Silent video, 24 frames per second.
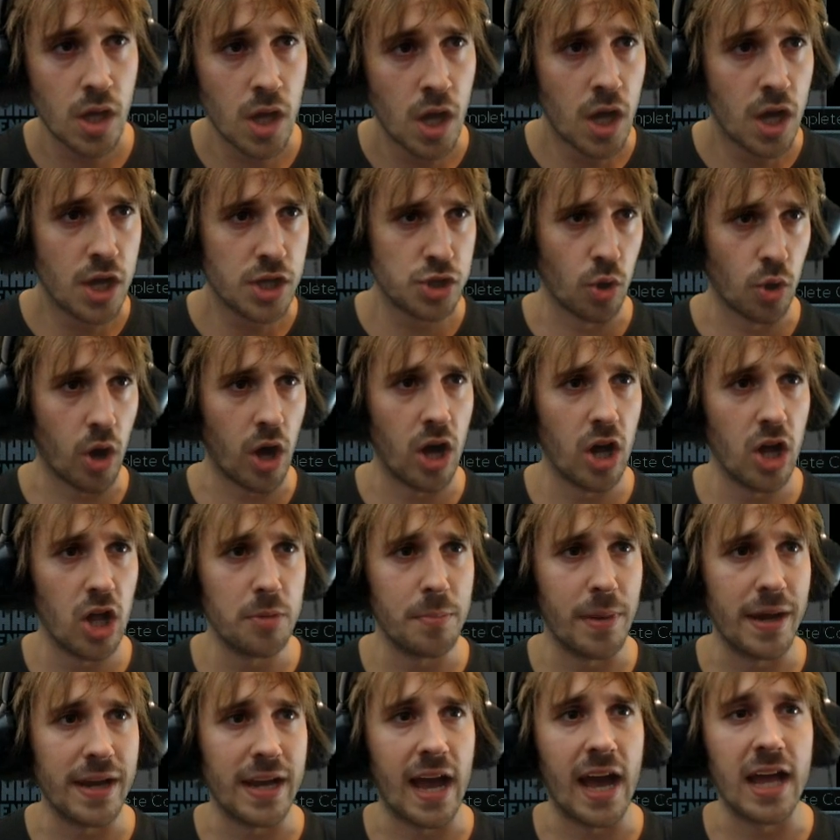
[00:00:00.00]
So all
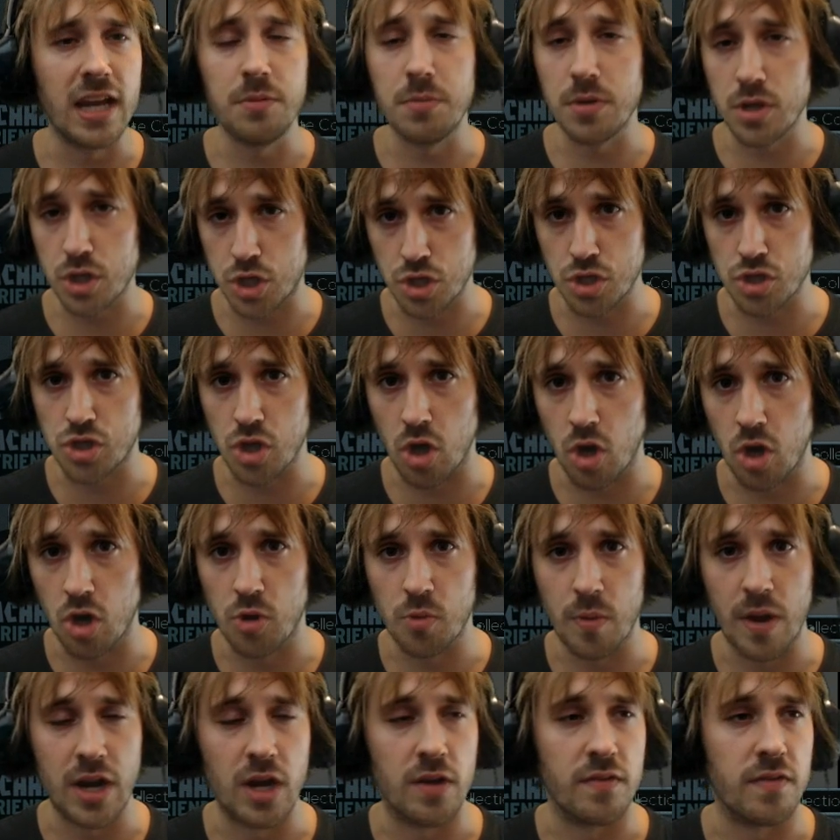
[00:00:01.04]
my animations are
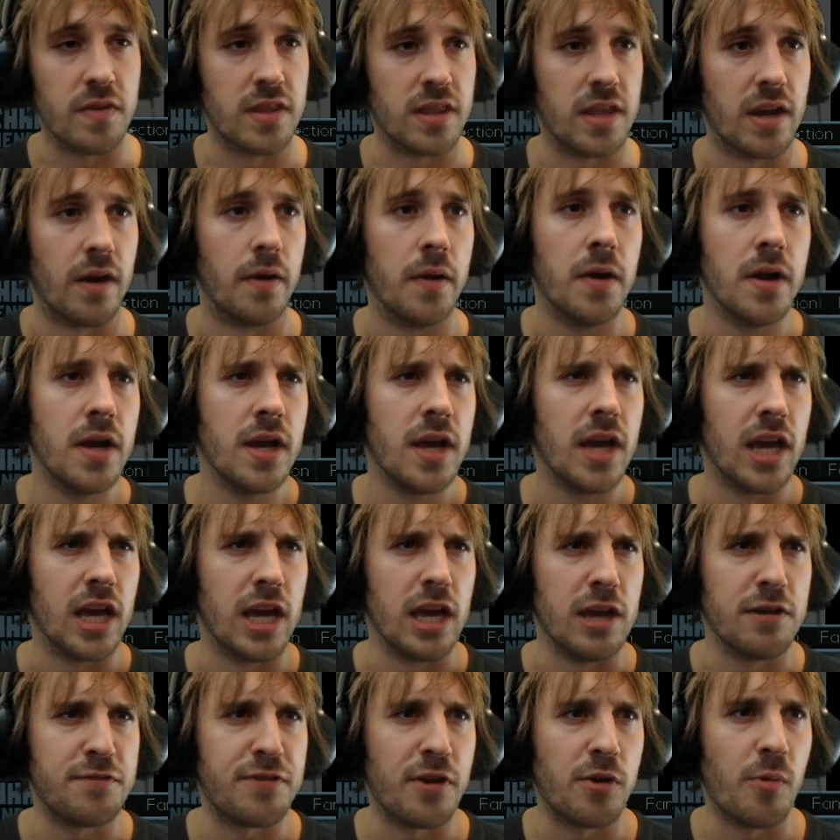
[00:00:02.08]
right over there.
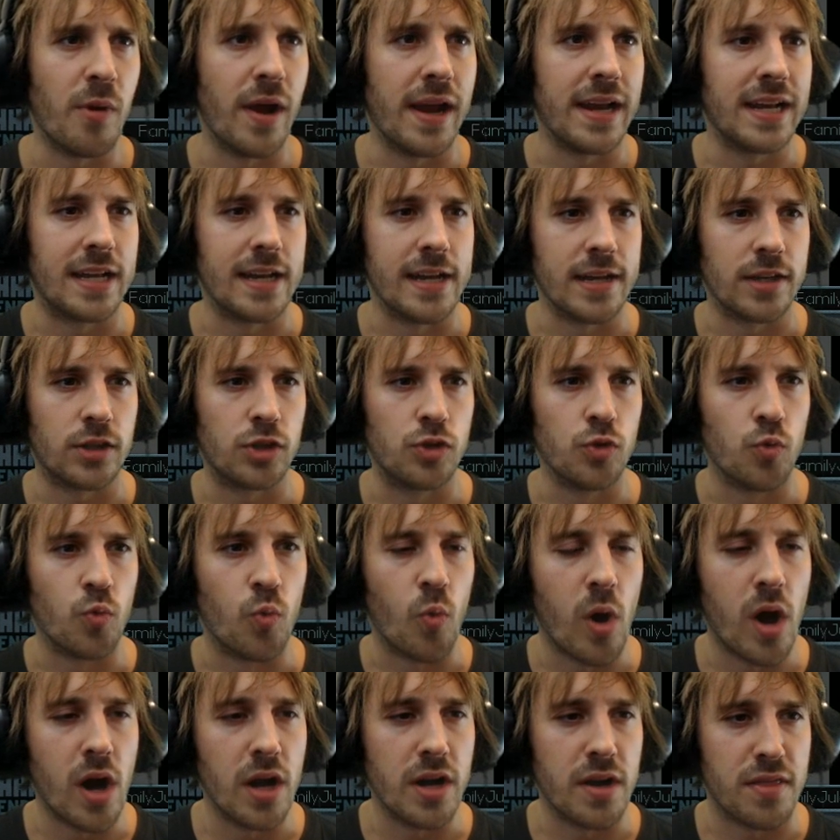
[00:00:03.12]
If I right click to
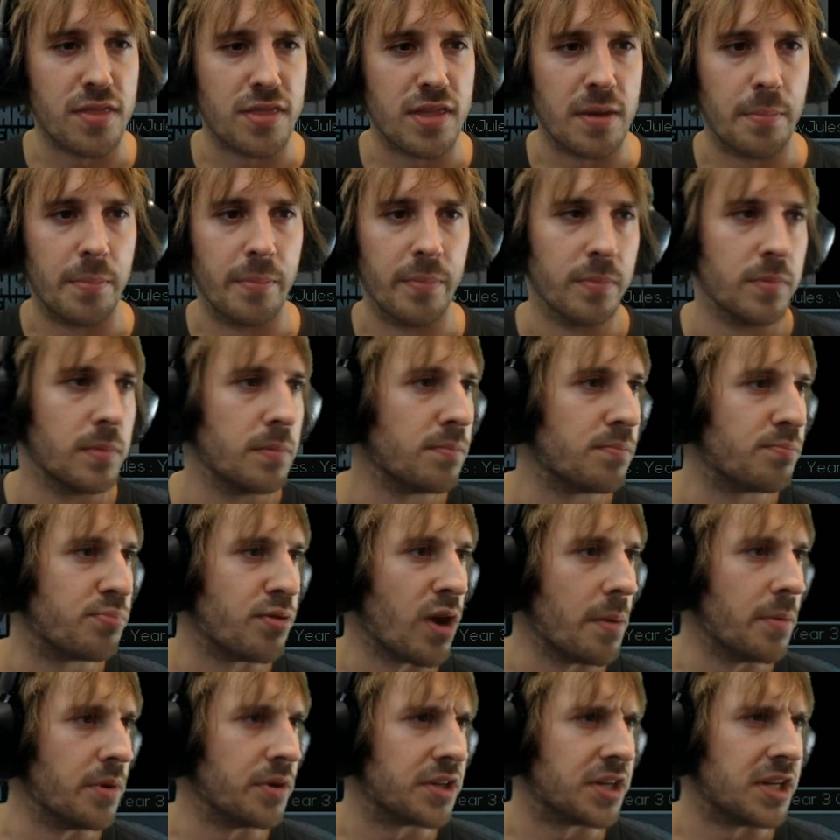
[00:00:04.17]
one of them,
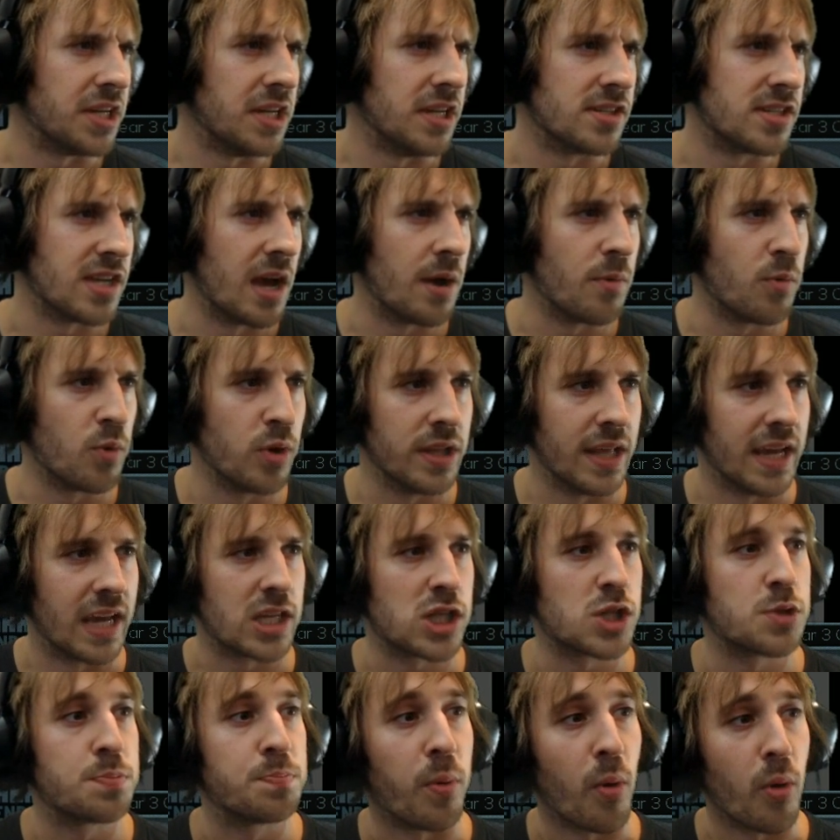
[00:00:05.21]
properties, I will
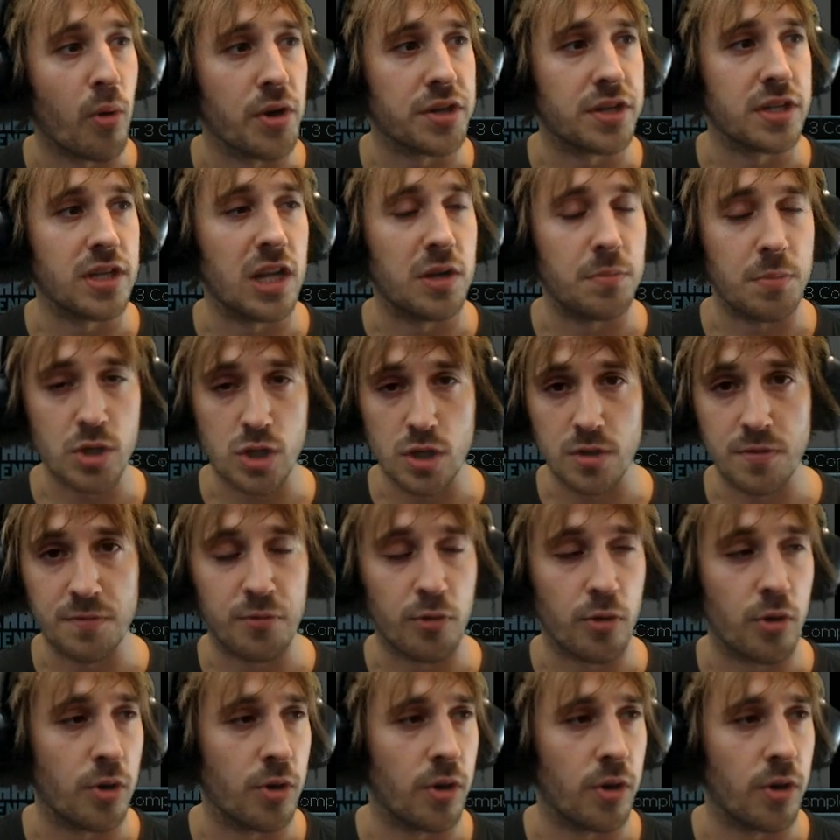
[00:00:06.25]
export the animation for